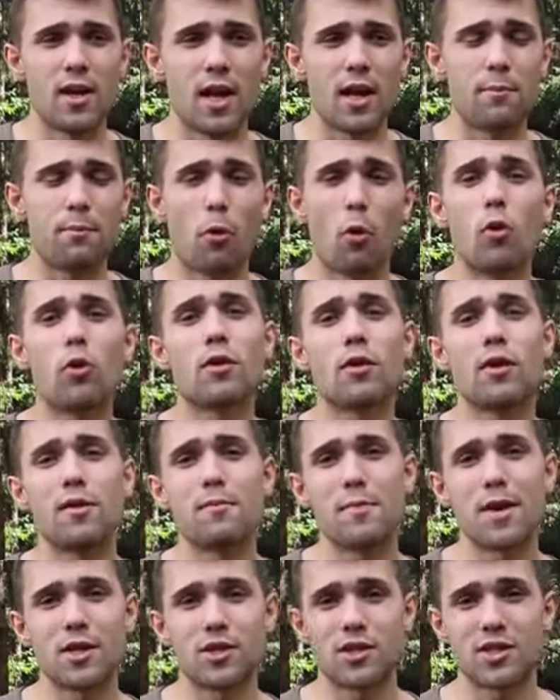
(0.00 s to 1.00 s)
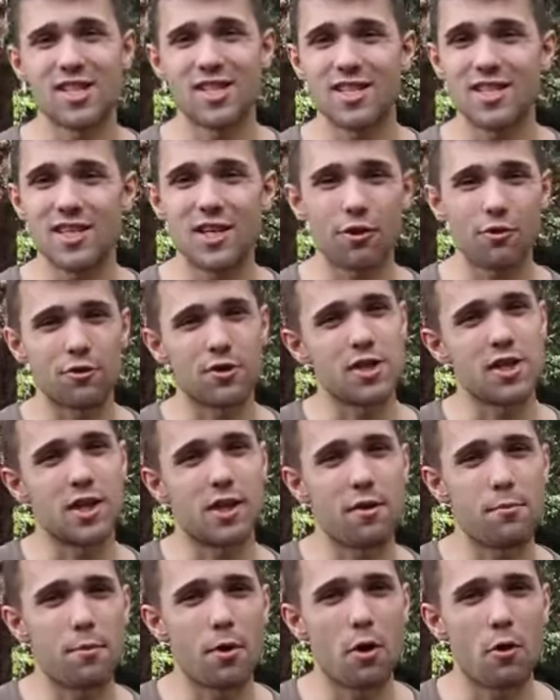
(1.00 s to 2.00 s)
importantly mentioned a secrecy
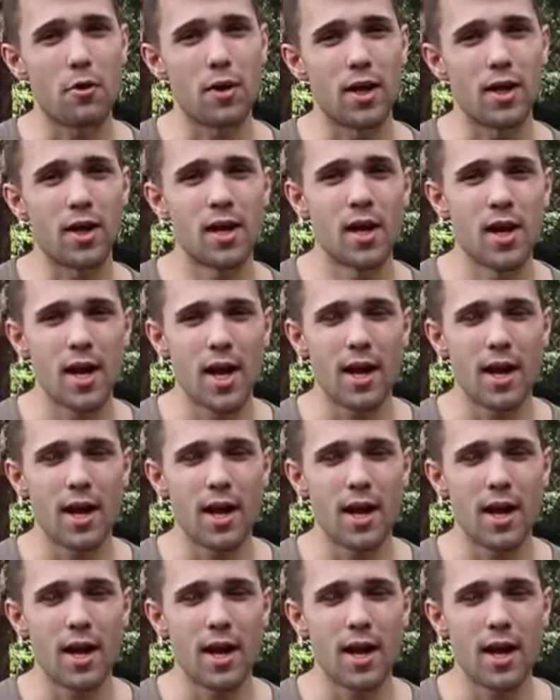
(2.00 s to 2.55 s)
component.